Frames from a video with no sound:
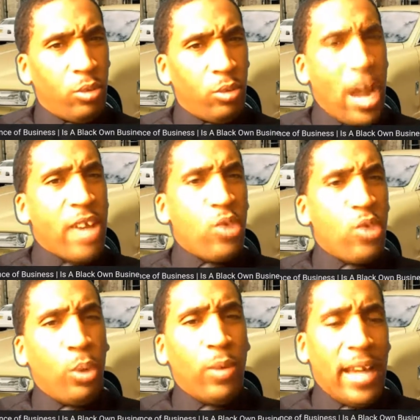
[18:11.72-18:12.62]
How you
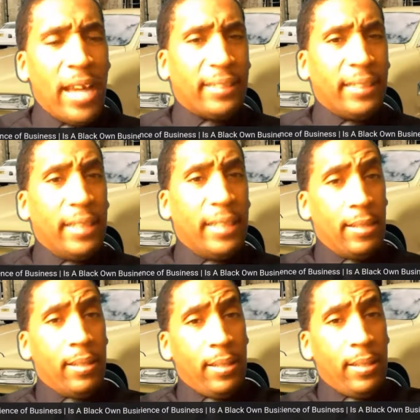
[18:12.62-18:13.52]
bootleg a CD?
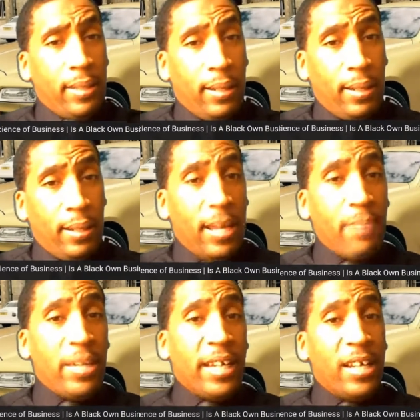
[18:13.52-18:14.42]
Let
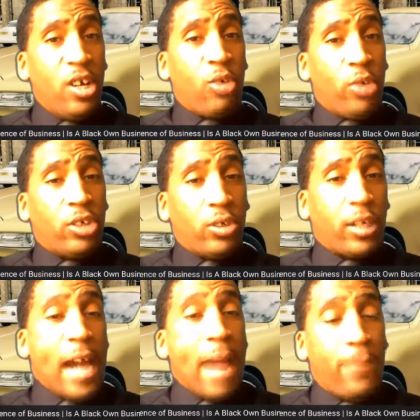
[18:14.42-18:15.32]
me get the original
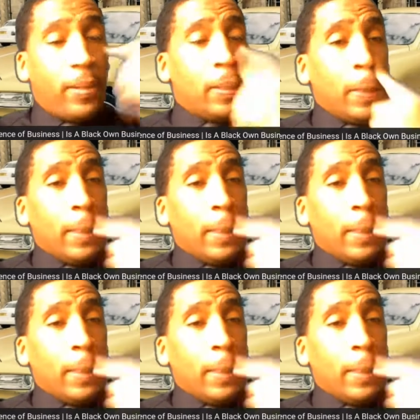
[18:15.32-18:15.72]
copy,